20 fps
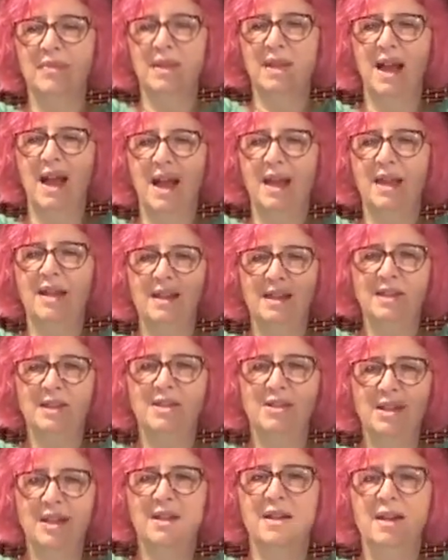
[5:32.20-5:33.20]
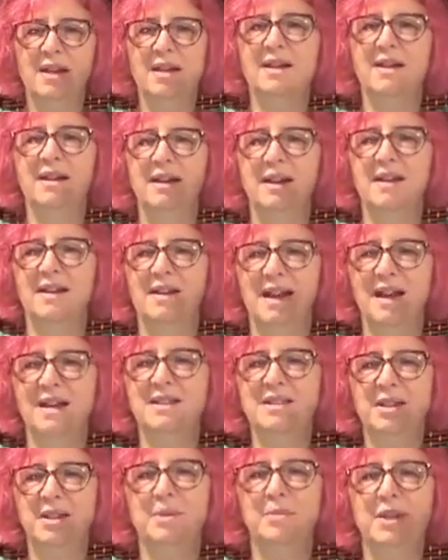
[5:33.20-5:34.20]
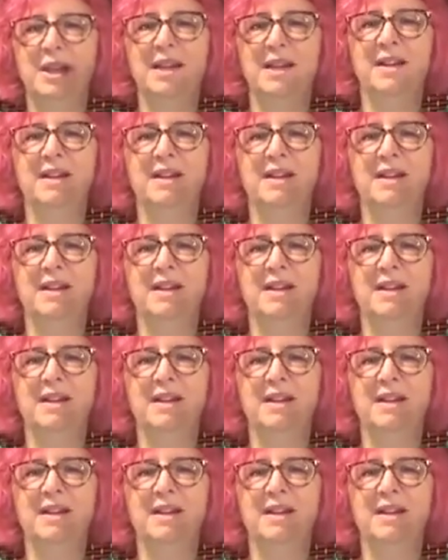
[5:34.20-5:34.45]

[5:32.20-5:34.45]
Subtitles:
Hi, Alicia. Hi, Shelby.